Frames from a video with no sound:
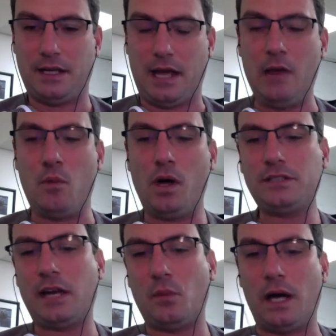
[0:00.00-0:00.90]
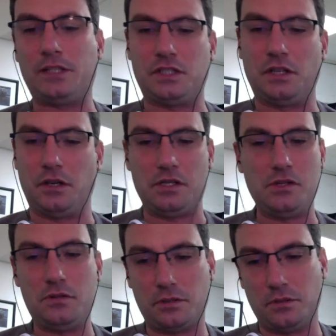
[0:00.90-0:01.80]
And once I watched it on
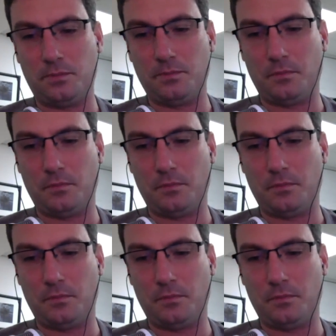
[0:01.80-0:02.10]
YouTube,